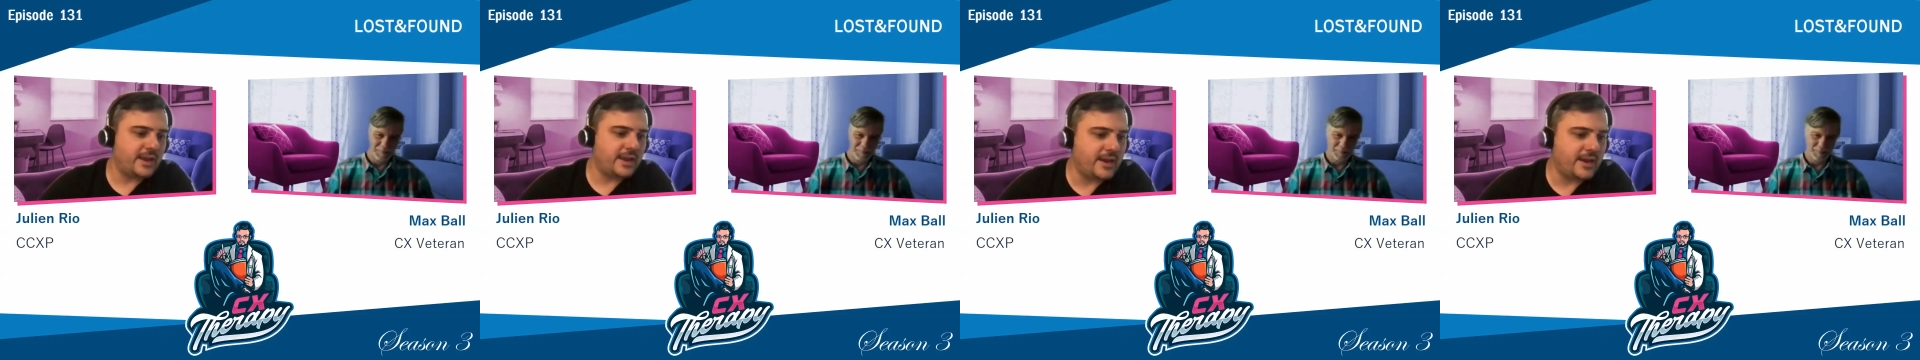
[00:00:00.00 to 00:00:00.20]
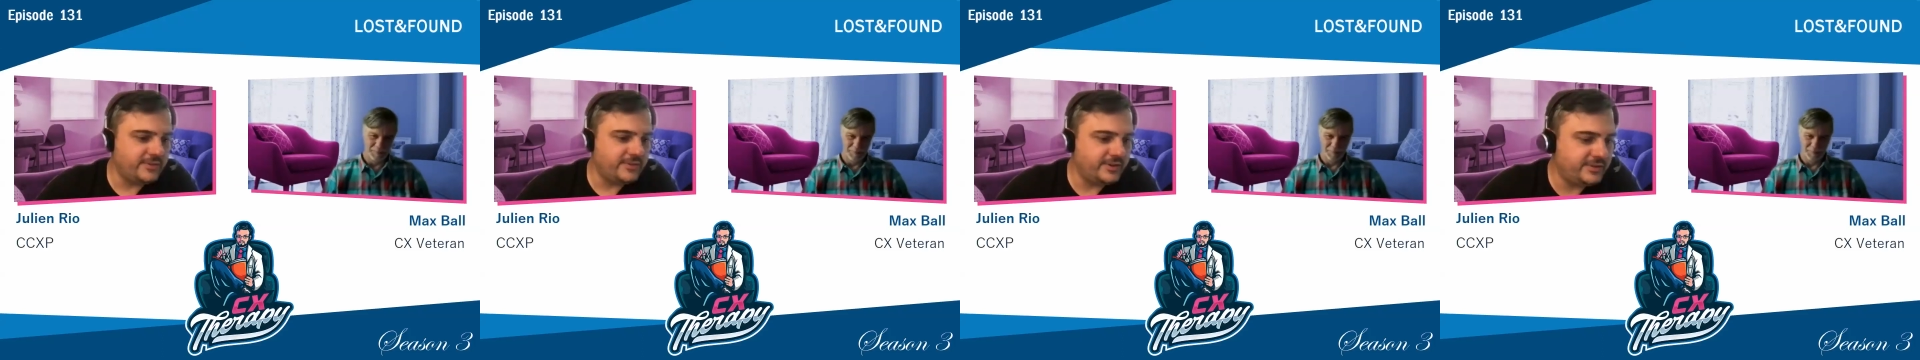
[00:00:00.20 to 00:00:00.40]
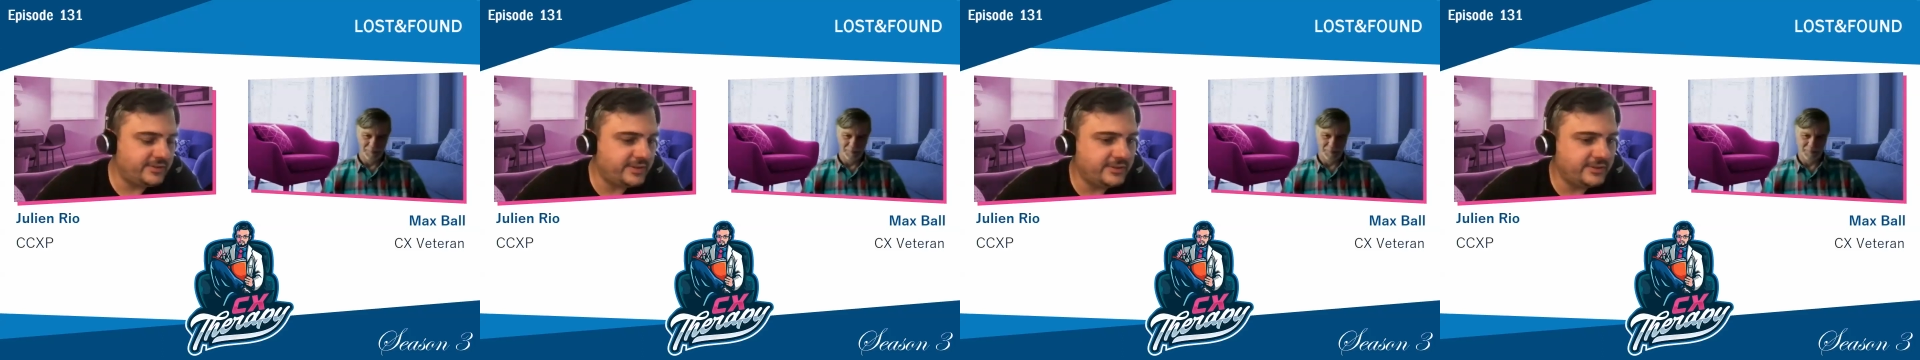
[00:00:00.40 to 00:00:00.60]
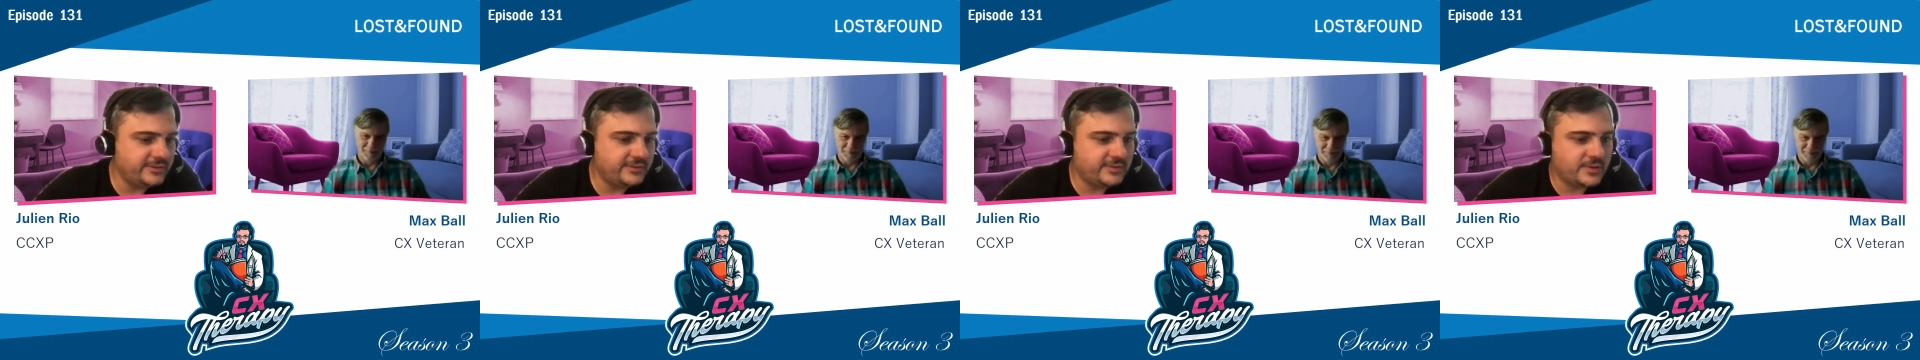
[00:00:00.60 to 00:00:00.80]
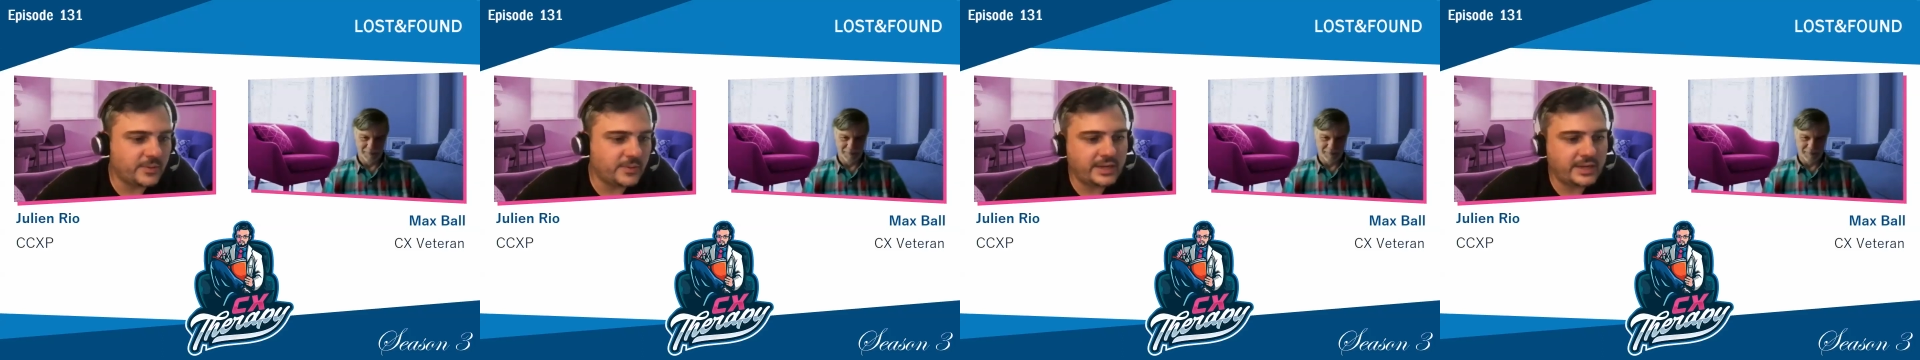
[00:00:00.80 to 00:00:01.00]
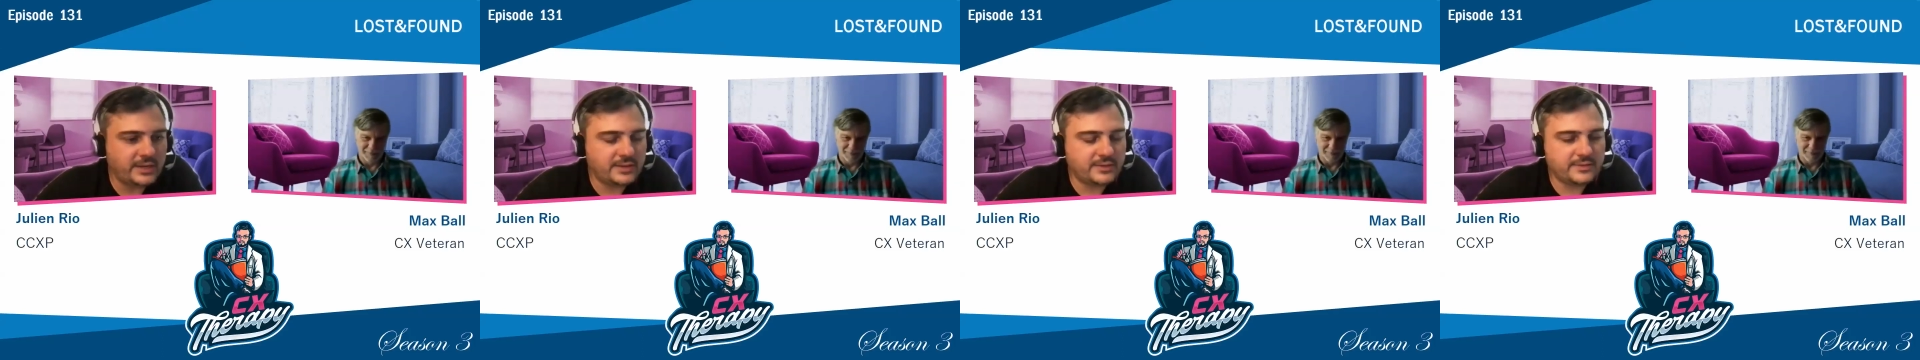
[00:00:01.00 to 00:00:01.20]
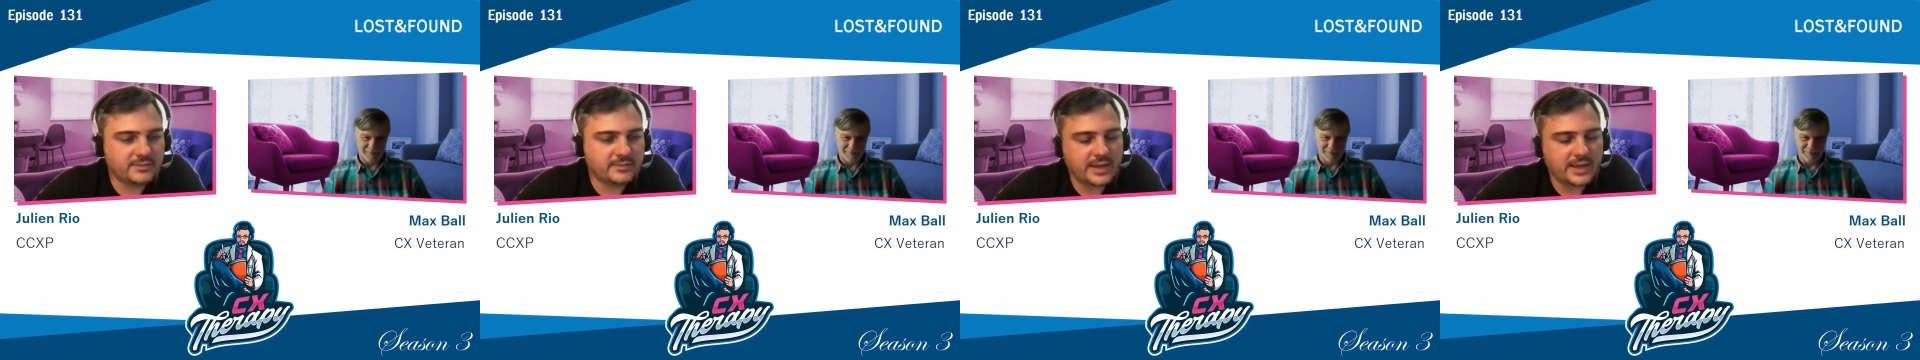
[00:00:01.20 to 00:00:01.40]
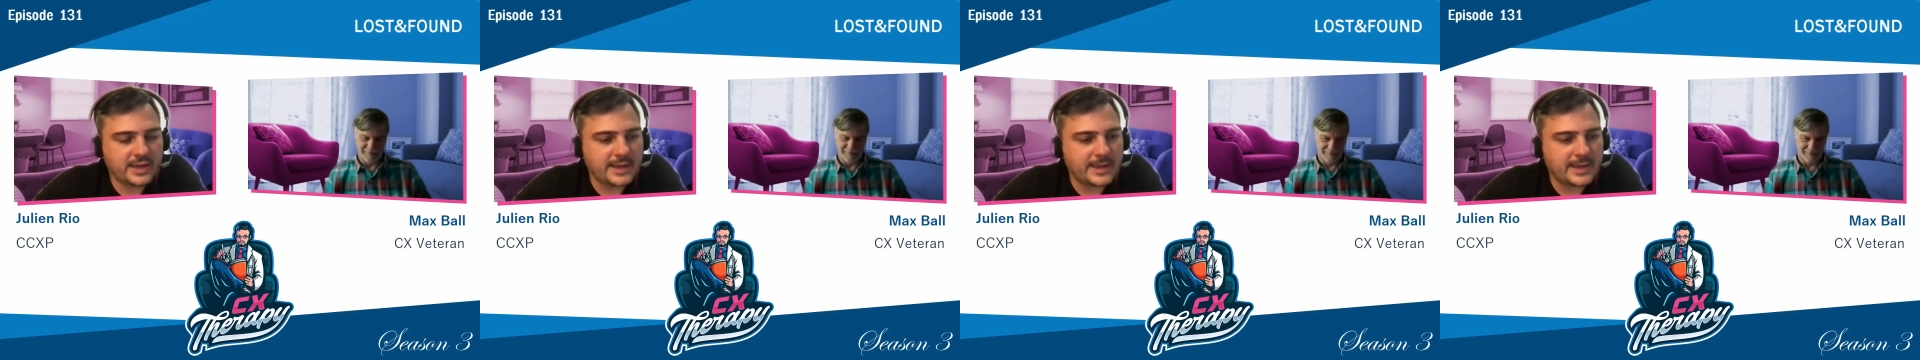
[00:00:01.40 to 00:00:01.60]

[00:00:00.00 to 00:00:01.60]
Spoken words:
Everything's great.